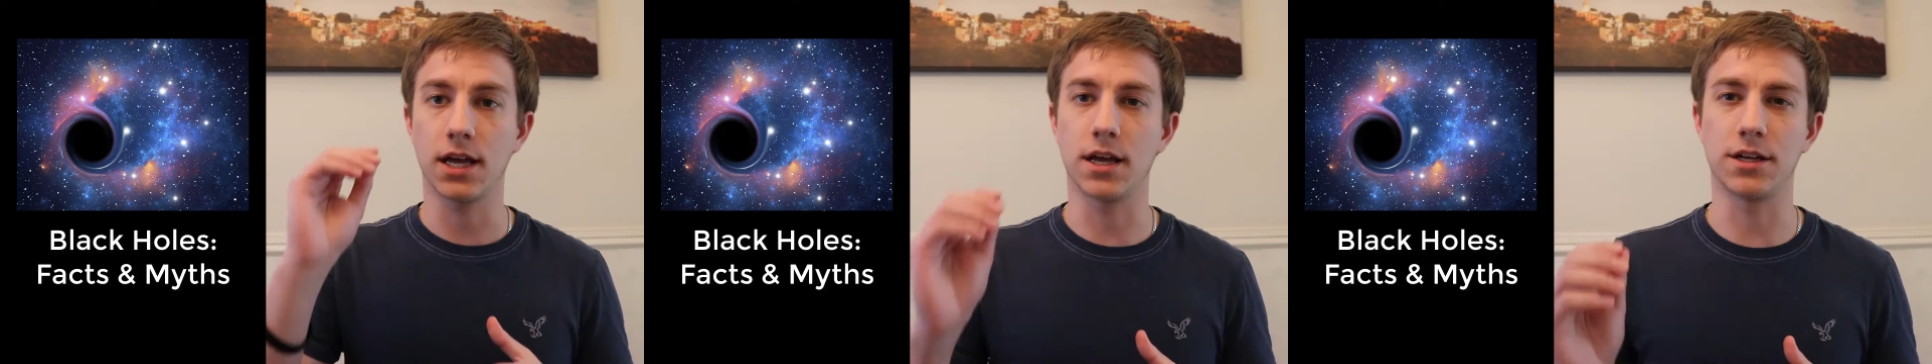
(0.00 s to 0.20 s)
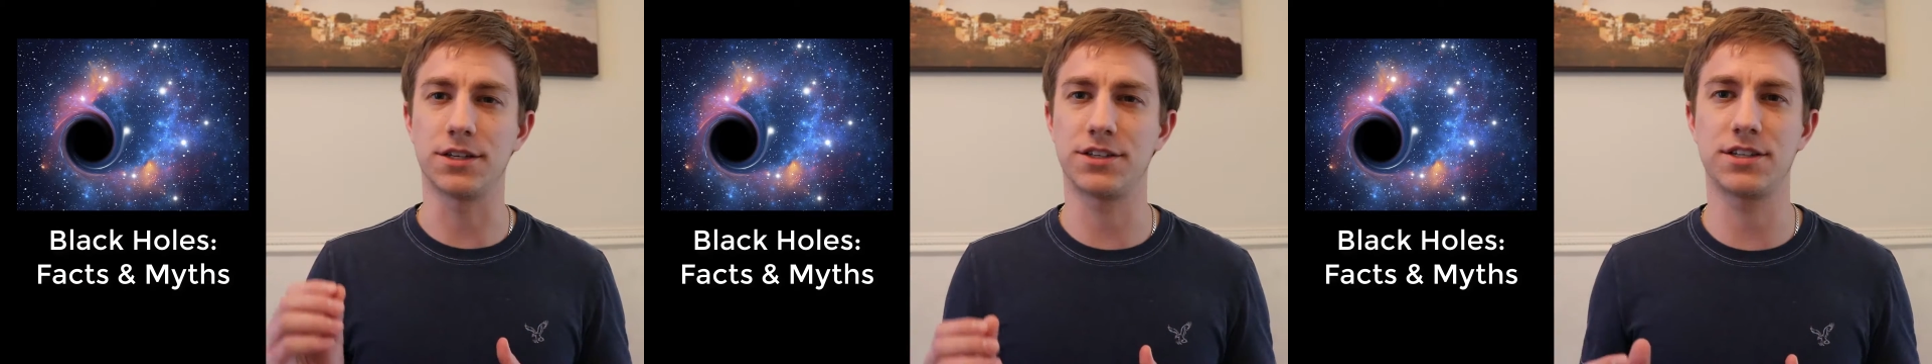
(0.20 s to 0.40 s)

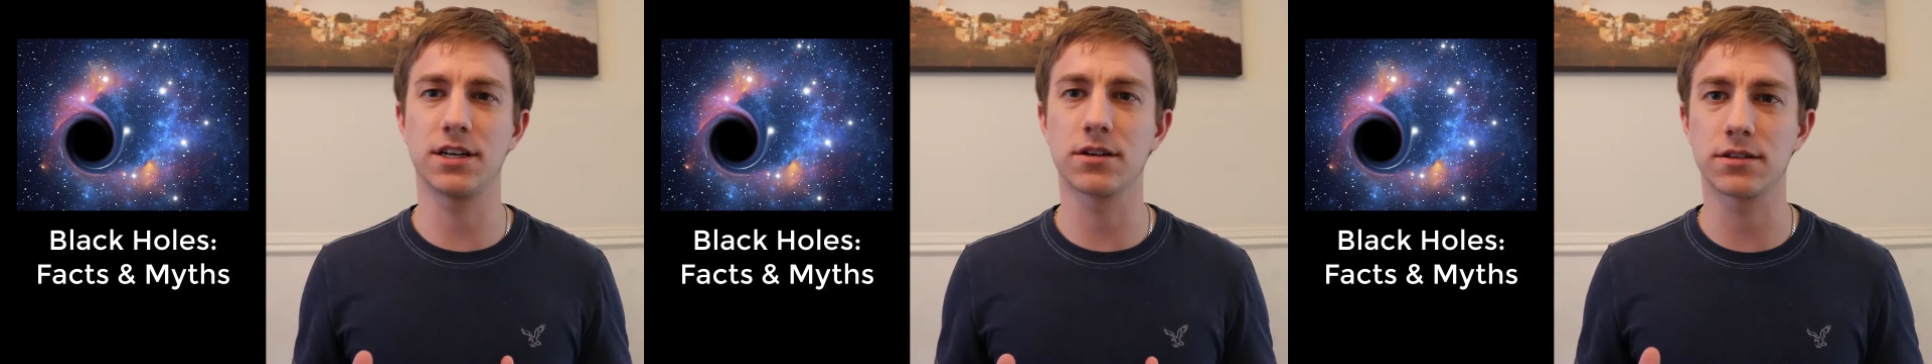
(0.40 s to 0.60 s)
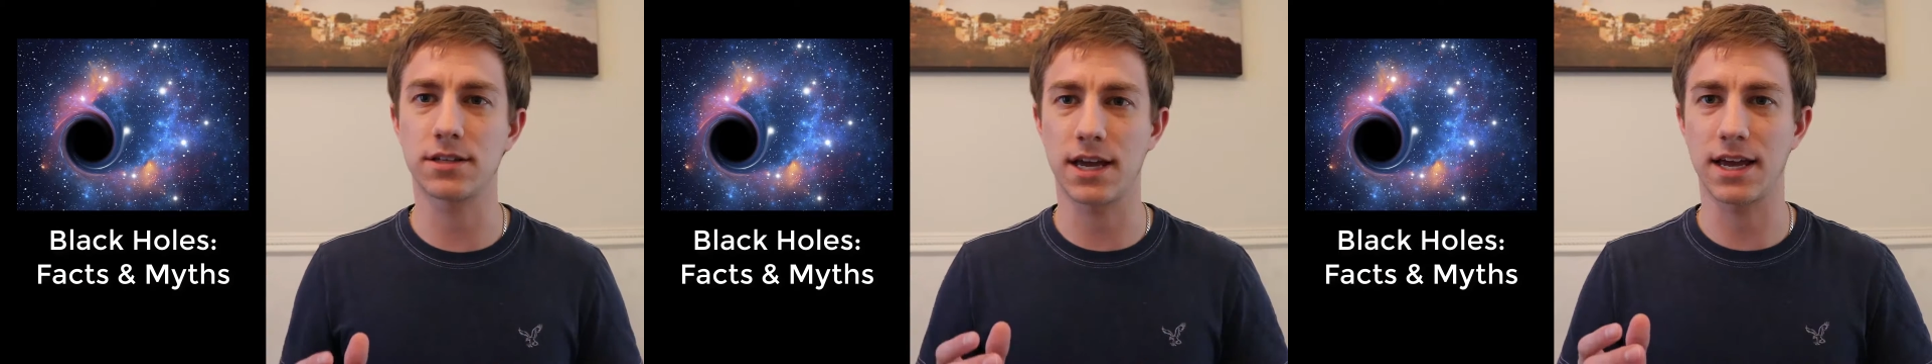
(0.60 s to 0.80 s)
it
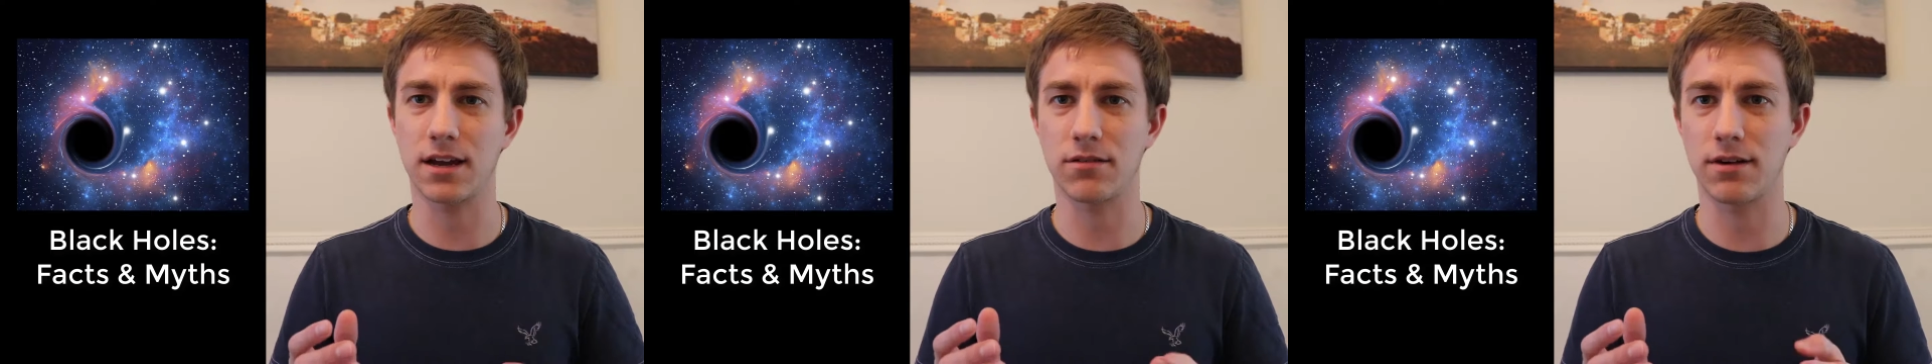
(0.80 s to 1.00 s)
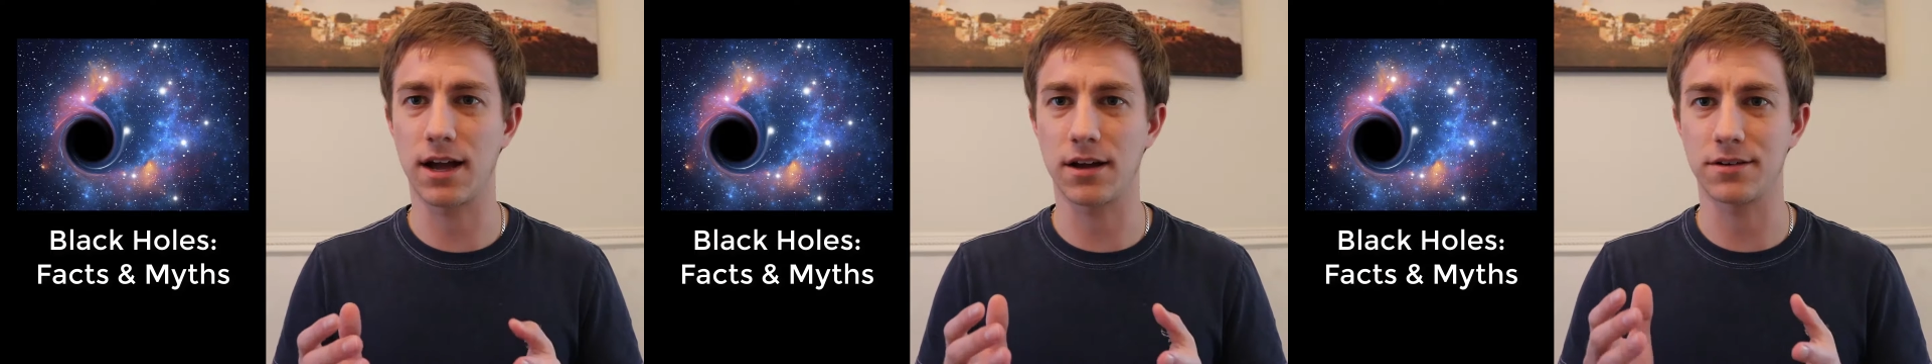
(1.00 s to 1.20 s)
still take
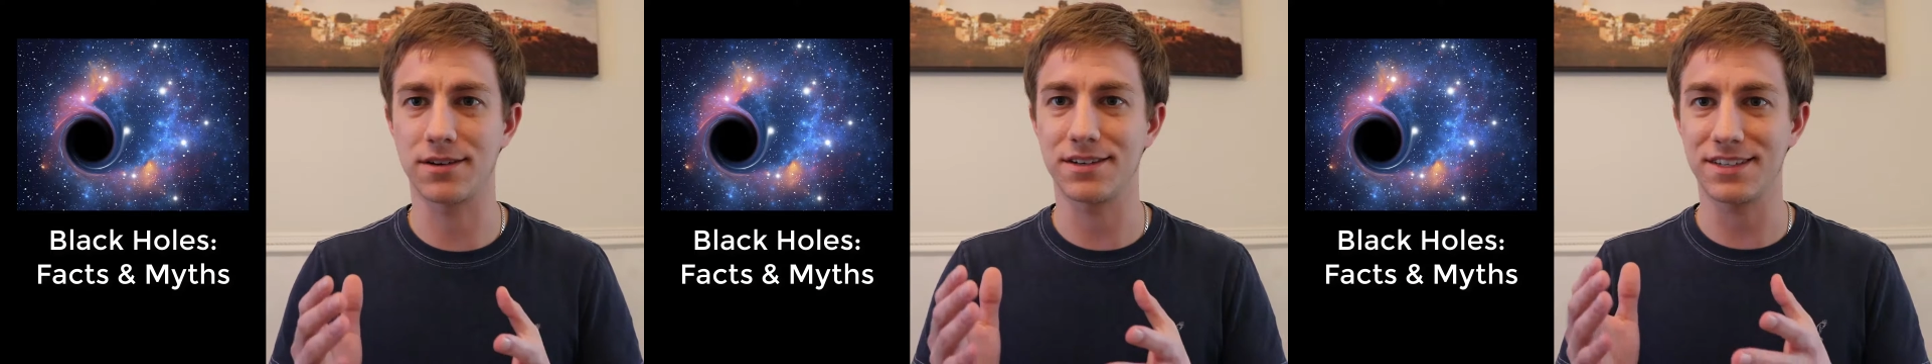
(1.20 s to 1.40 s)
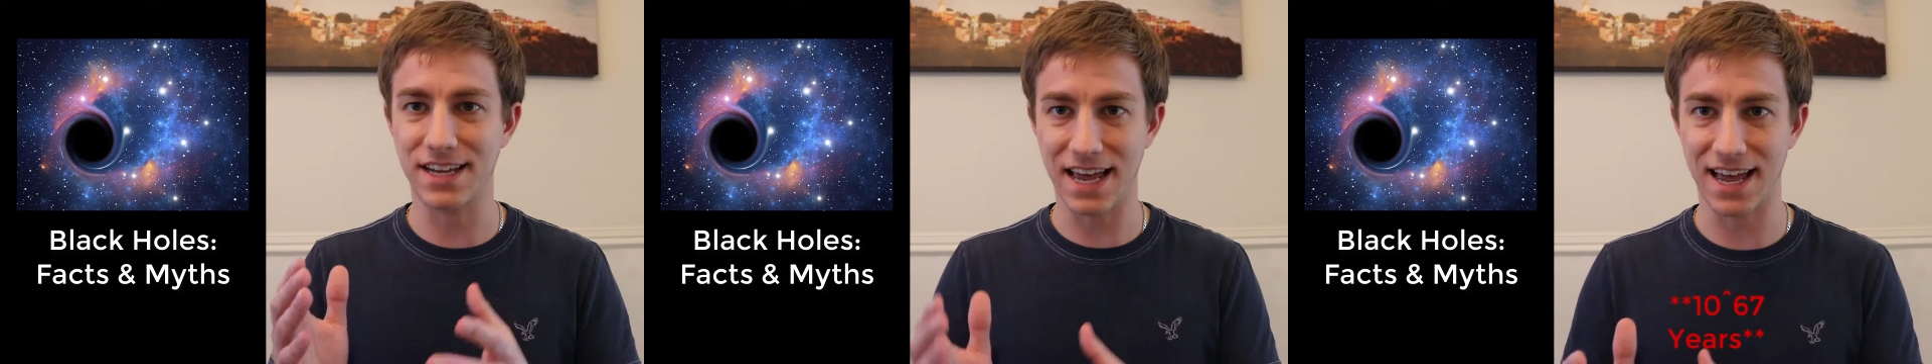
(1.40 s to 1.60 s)

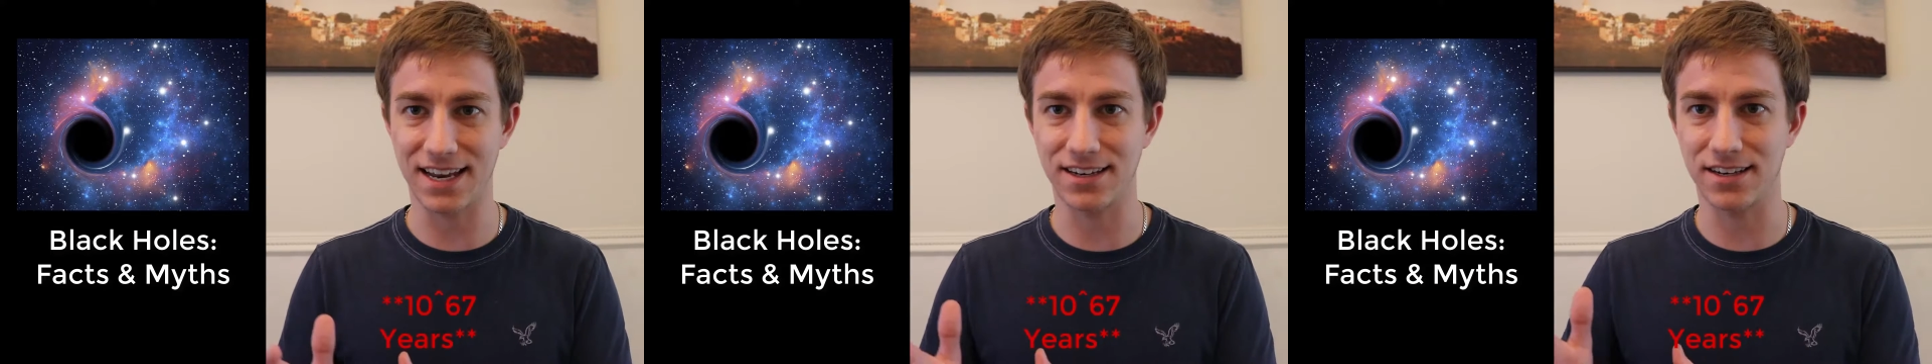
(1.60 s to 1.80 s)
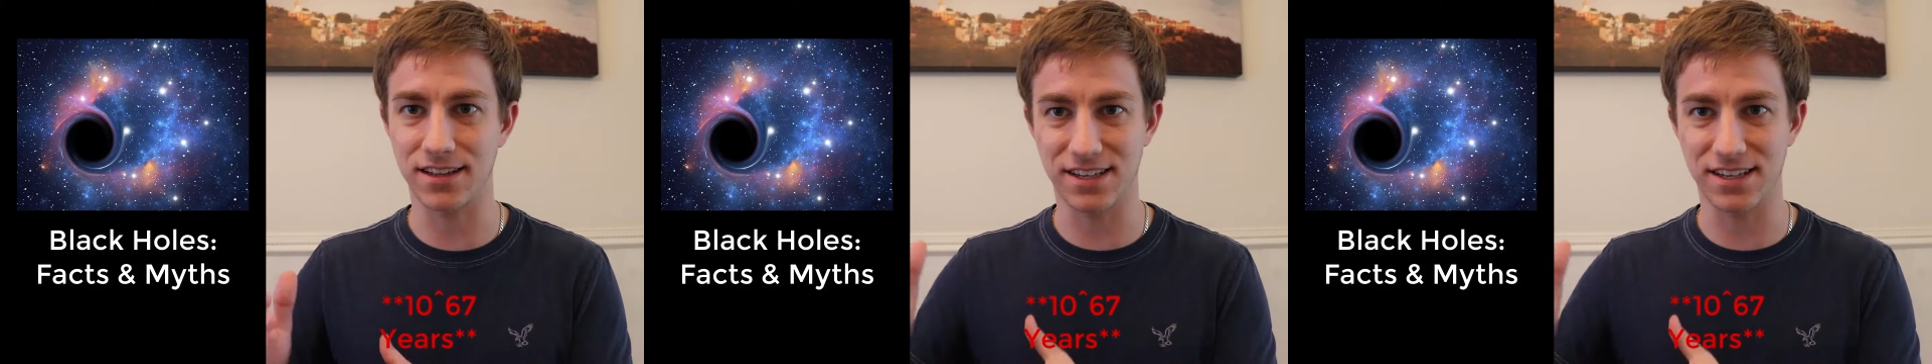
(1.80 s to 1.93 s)
around 10